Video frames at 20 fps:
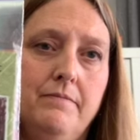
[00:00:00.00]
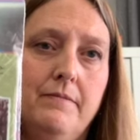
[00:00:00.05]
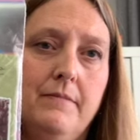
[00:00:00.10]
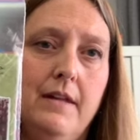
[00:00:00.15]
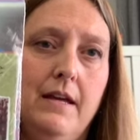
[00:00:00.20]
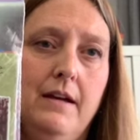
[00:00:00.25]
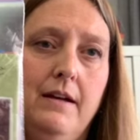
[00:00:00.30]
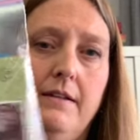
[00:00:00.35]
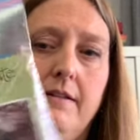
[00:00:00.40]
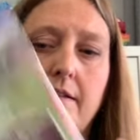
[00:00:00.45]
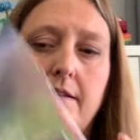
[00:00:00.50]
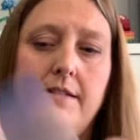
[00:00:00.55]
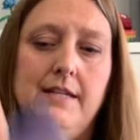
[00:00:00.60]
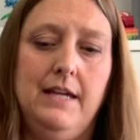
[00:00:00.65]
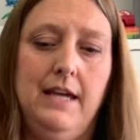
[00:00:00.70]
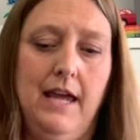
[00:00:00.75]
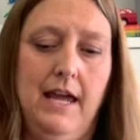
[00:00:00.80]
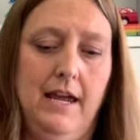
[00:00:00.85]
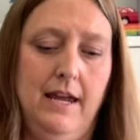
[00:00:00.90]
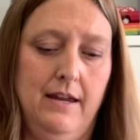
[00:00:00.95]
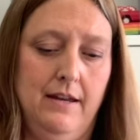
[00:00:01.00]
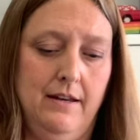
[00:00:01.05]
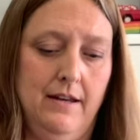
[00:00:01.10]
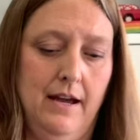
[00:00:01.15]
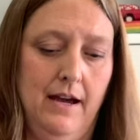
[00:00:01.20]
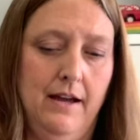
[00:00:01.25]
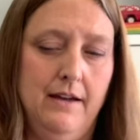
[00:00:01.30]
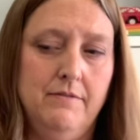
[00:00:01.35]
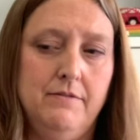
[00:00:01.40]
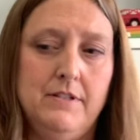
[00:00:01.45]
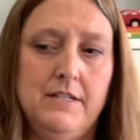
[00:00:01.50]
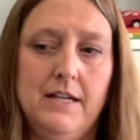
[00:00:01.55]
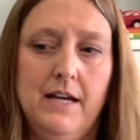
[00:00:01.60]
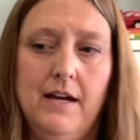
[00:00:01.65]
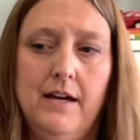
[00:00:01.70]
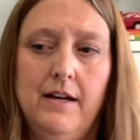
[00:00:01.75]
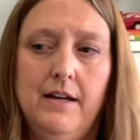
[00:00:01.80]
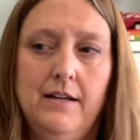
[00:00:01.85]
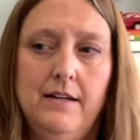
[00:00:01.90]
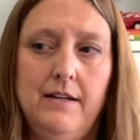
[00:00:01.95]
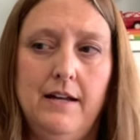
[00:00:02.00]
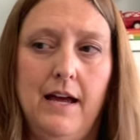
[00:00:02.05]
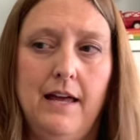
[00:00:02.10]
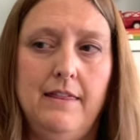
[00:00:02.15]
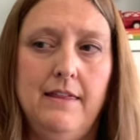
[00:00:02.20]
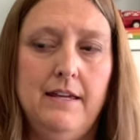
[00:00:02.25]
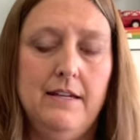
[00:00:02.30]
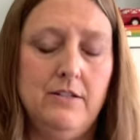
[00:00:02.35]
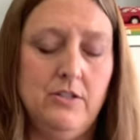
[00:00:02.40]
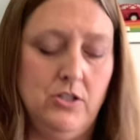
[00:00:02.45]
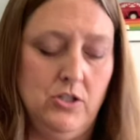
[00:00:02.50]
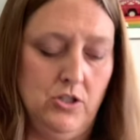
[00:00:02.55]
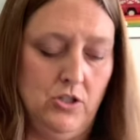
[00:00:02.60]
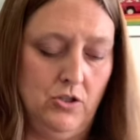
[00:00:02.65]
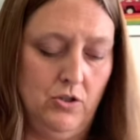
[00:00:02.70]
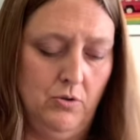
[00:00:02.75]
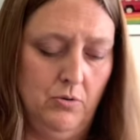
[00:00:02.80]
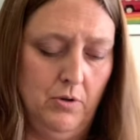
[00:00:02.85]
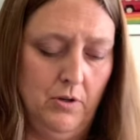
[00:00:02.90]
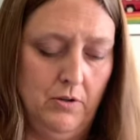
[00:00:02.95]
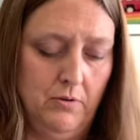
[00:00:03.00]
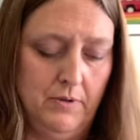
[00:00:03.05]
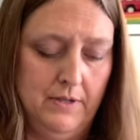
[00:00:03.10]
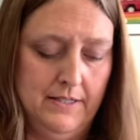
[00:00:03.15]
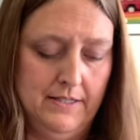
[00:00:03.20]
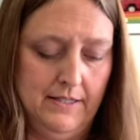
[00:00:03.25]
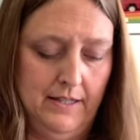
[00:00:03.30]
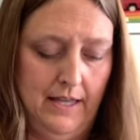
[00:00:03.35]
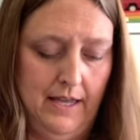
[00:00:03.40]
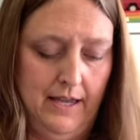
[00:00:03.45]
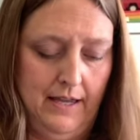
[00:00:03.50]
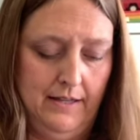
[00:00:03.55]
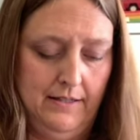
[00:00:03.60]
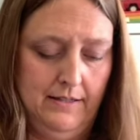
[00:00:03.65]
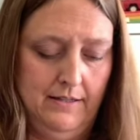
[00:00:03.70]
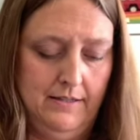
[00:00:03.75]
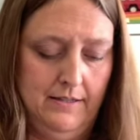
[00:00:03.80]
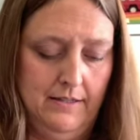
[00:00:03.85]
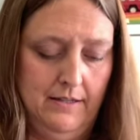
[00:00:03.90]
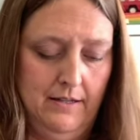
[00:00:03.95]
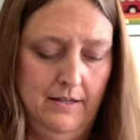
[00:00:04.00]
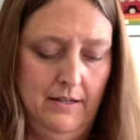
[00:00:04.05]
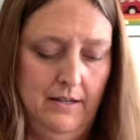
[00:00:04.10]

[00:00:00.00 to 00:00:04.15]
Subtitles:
Lindsay Kate. I've done, I think, 2 or 3 sleds.